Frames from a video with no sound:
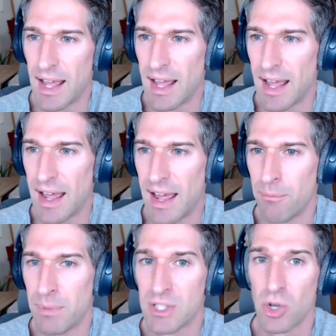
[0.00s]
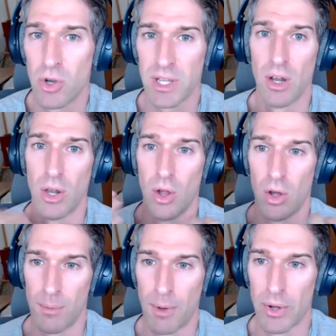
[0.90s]
Have been talking a
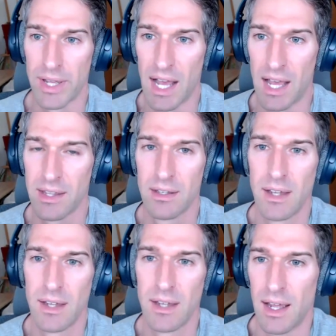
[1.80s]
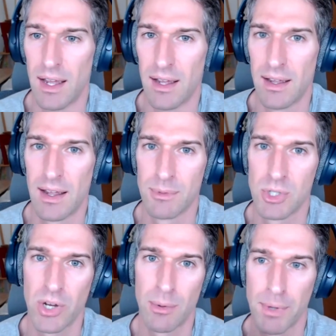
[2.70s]
lot about AI. I'm
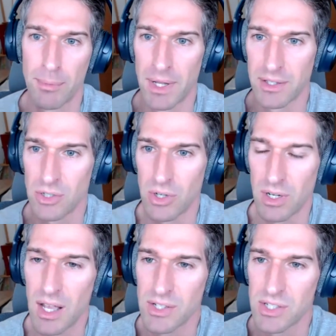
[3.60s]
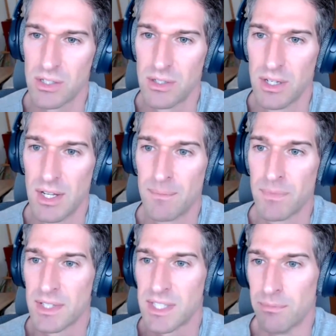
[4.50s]
talking about people like Tucker Carlson,
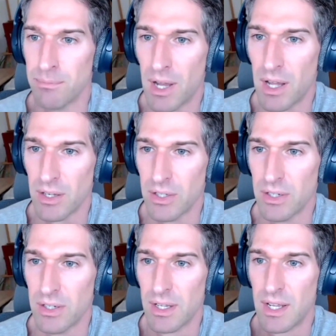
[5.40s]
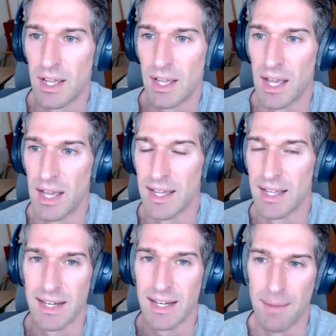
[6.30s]
Stephen Bartlett,
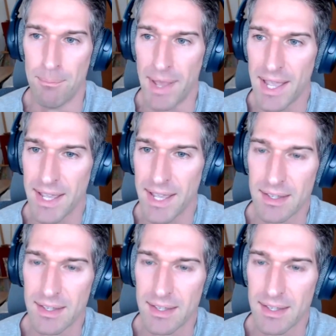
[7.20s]
and Glenn Beck.